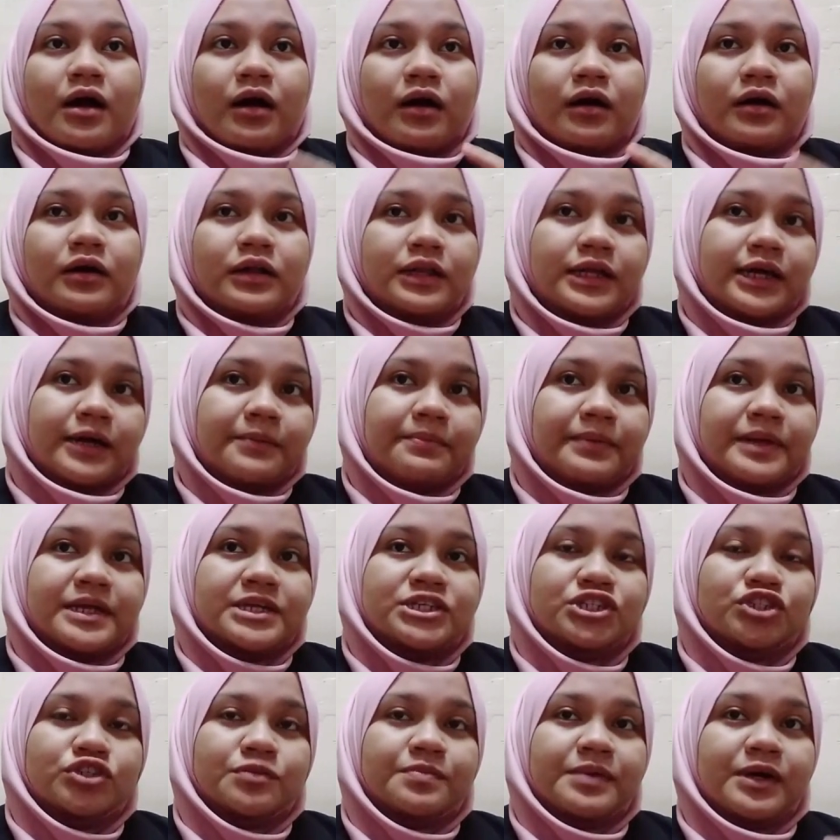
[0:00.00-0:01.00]
All
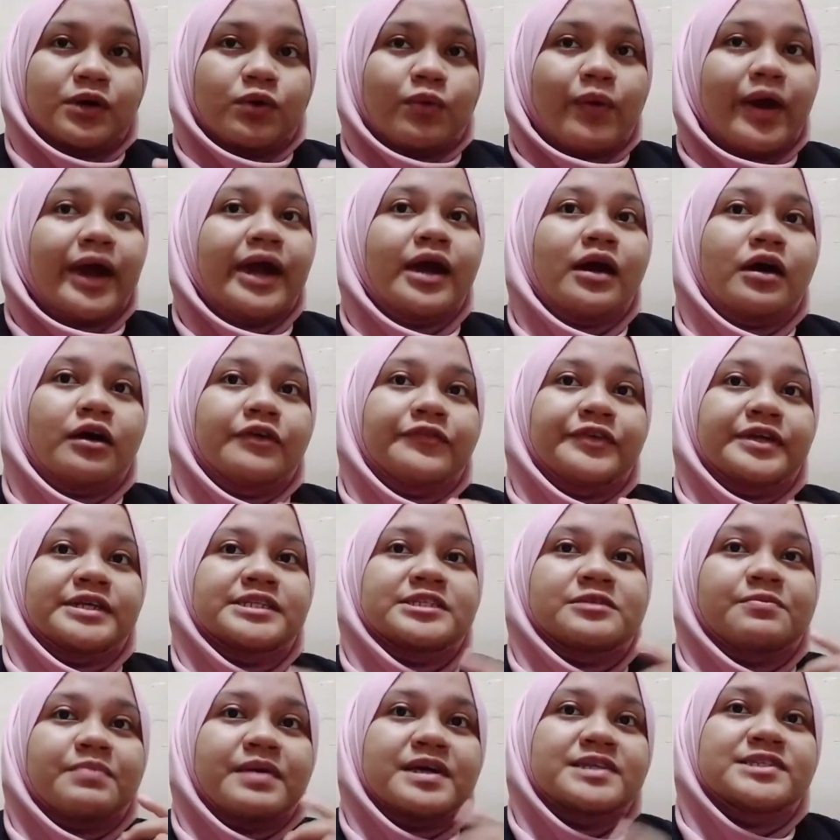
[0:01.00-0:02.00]
companies should be aware of the
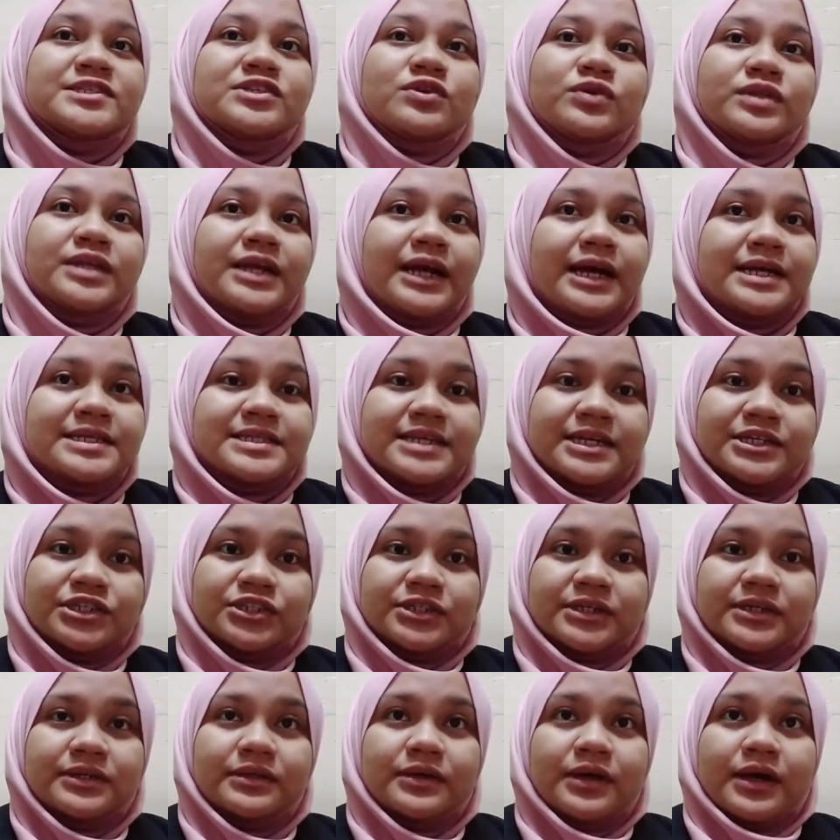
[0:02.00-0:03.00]
space
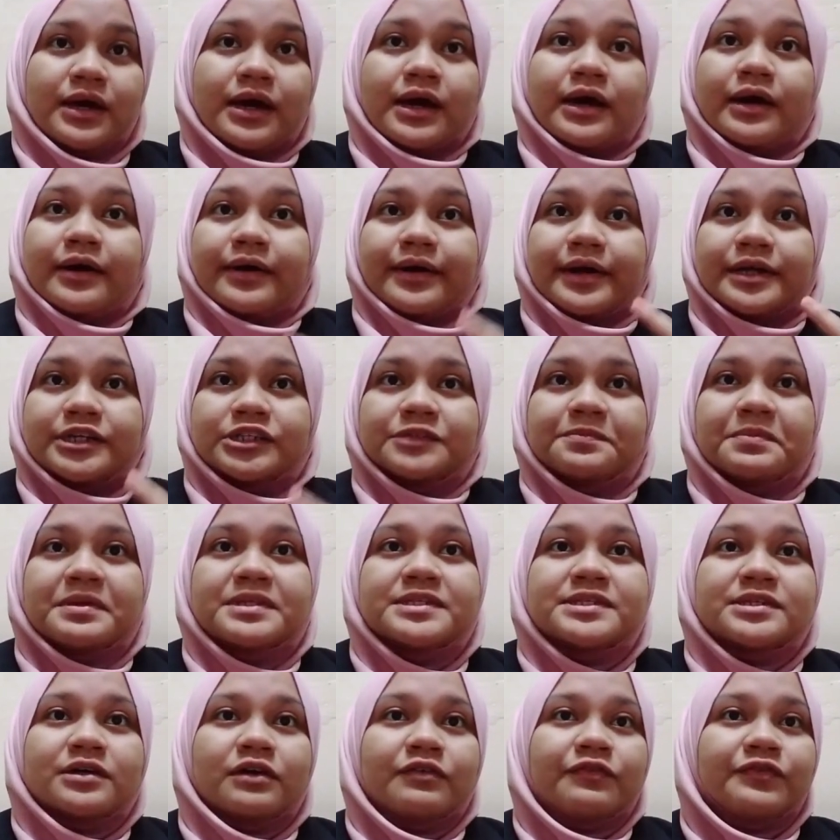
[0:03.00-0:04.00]
utilization,
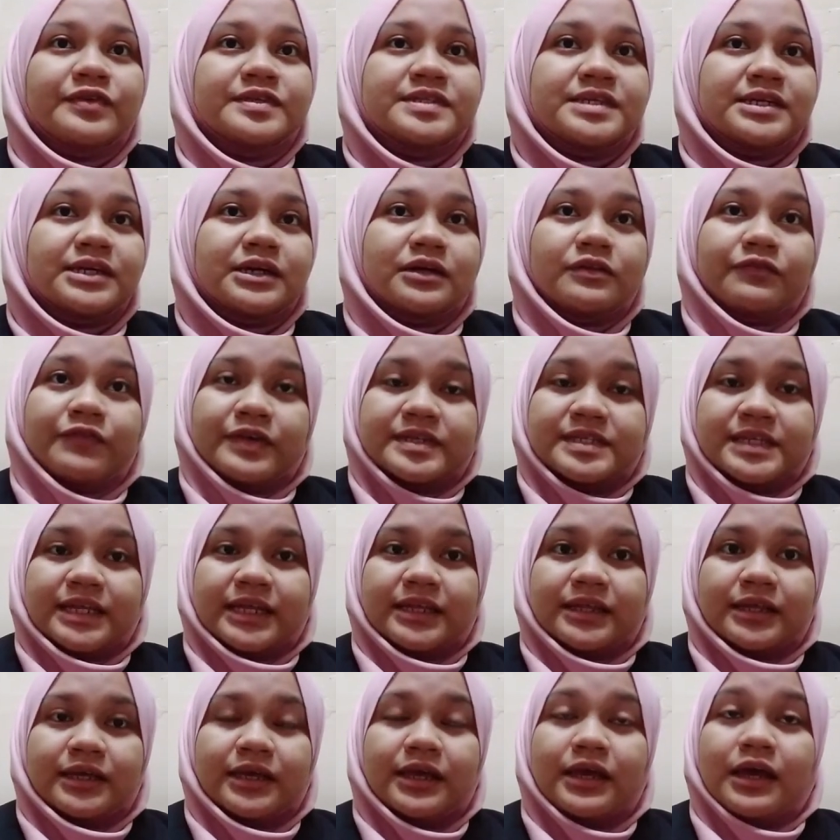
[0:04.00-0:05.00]
arrangements of physical
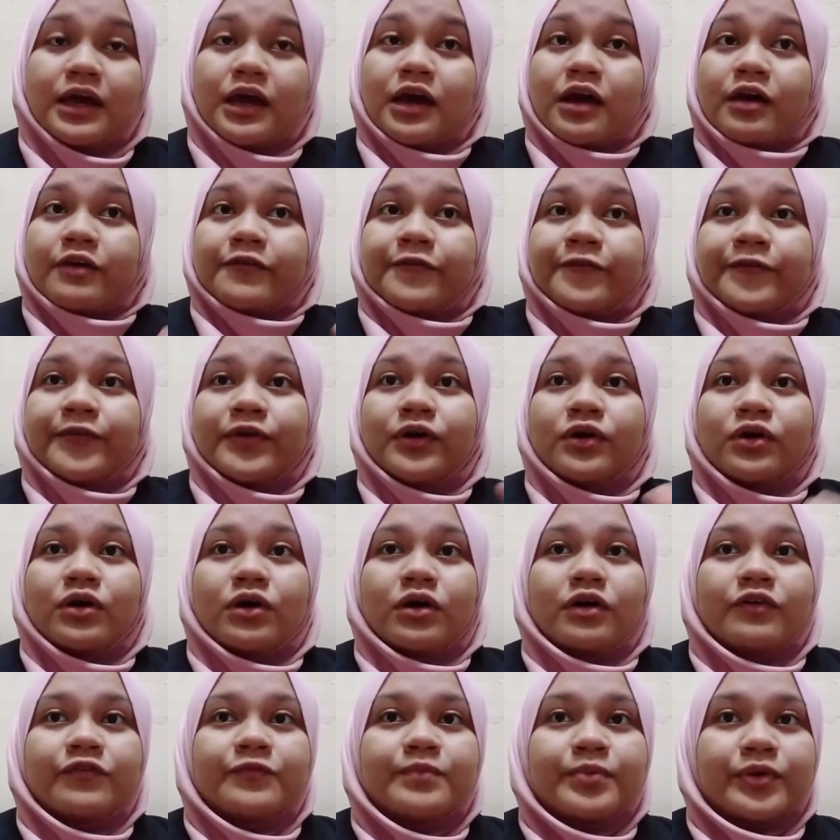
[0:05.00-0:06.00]
facility, flow
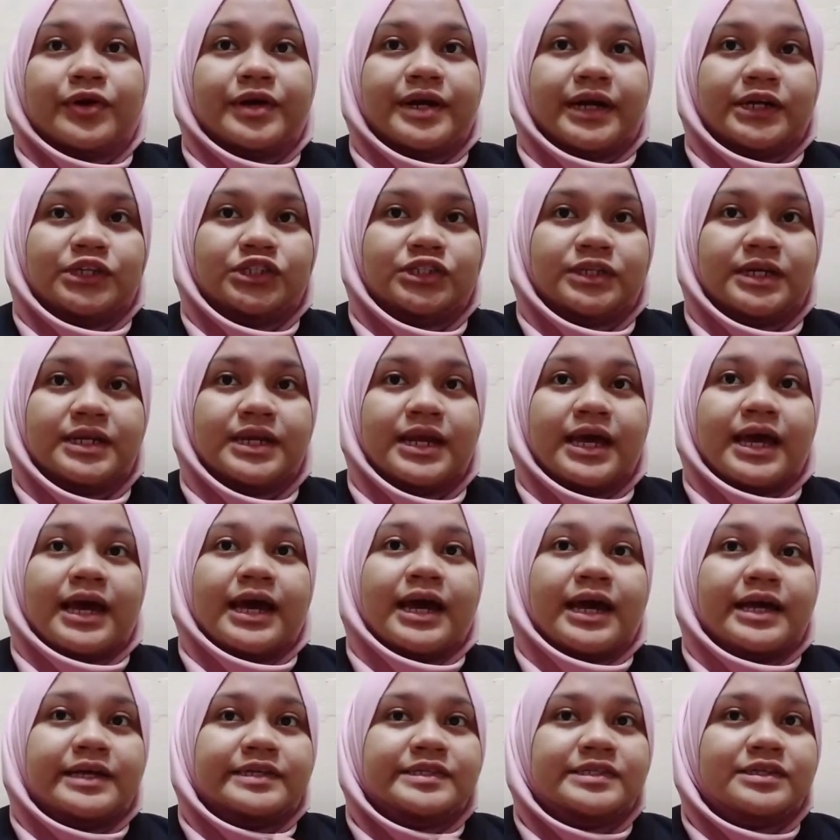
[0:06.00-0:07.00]
of production,
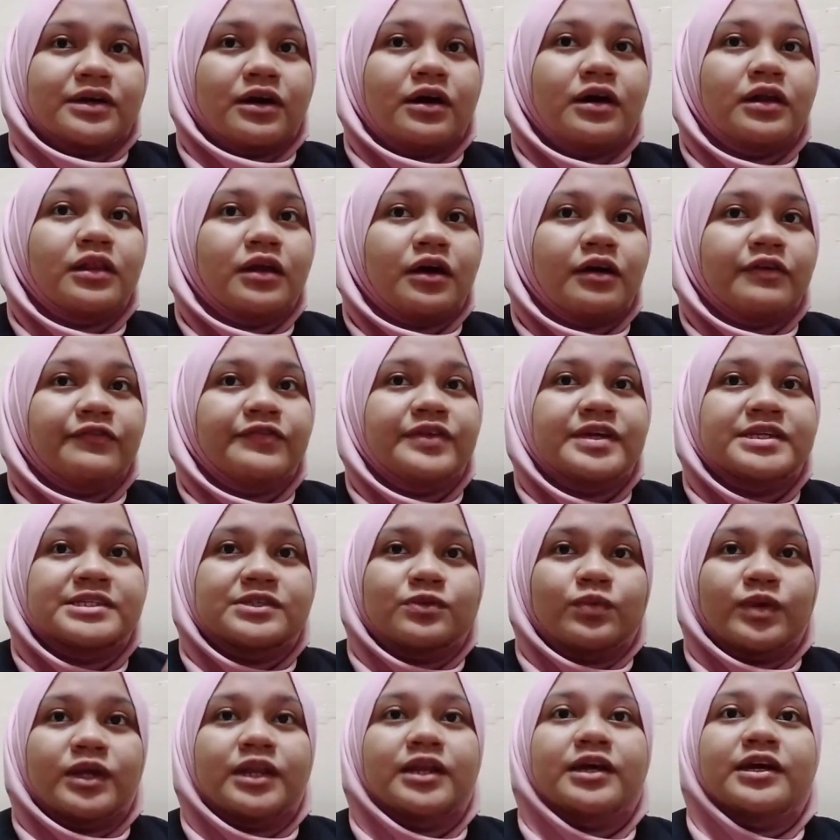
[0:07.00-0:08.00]
as all of
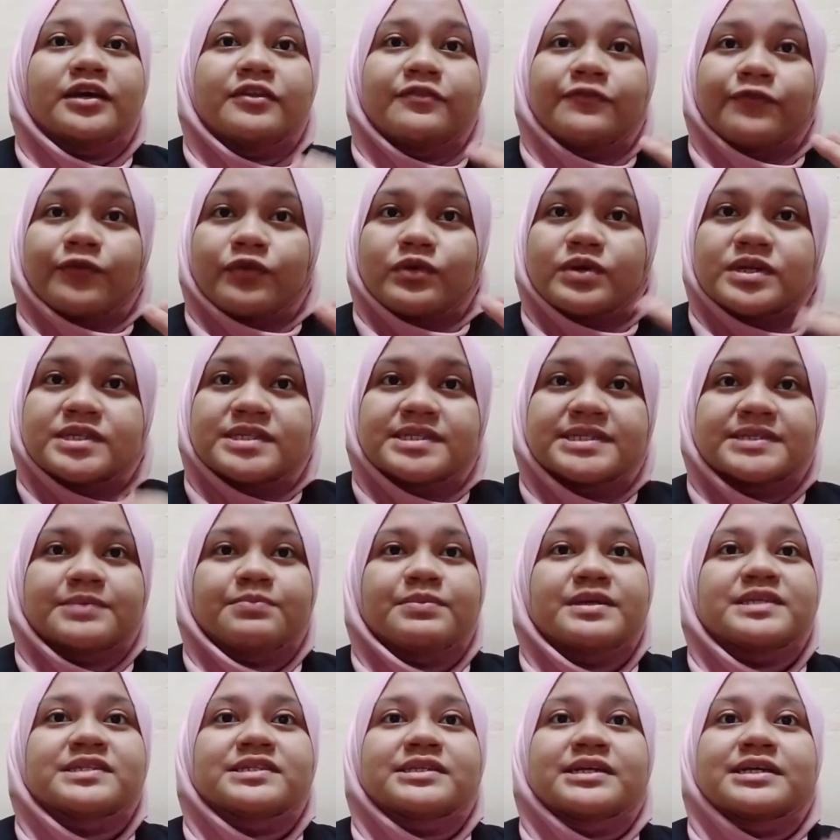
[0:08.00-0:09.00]
this will influence
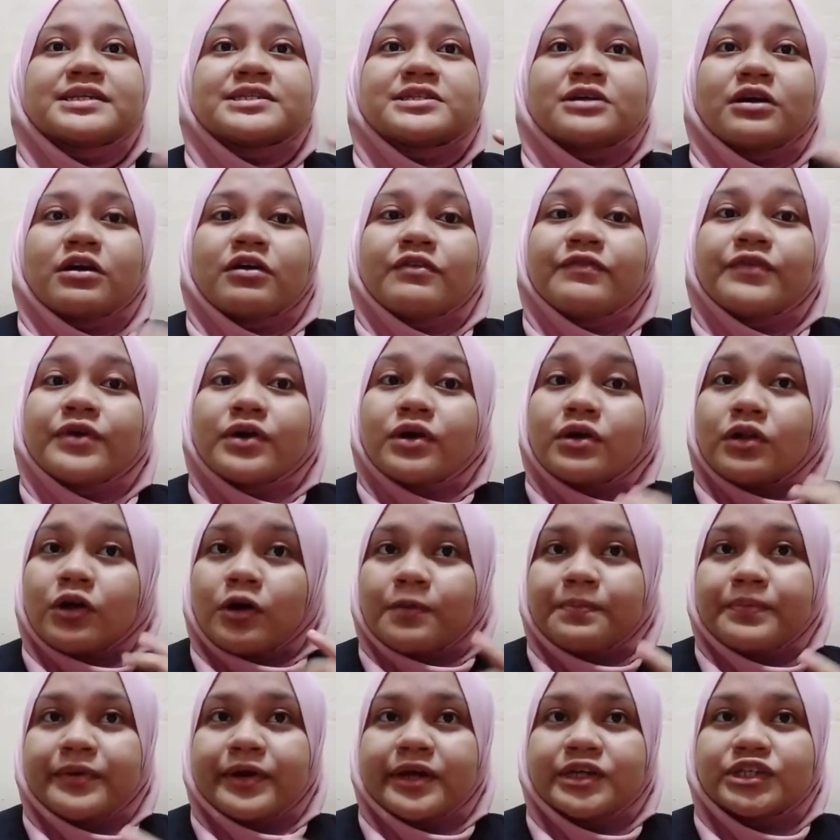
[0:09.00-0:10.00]
business overall
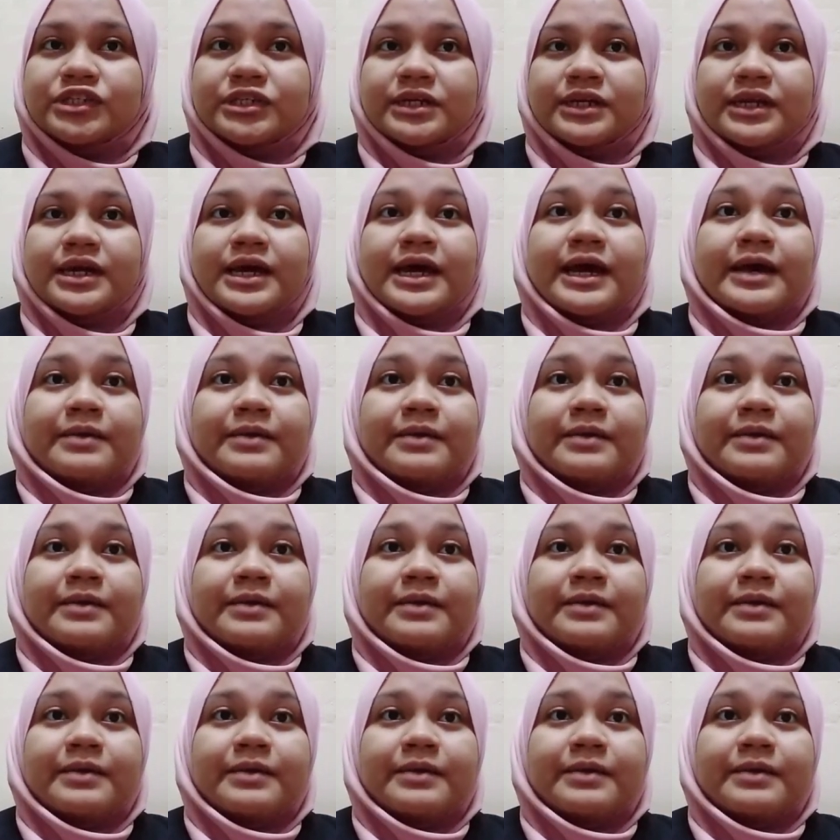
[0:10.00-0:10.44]
operation.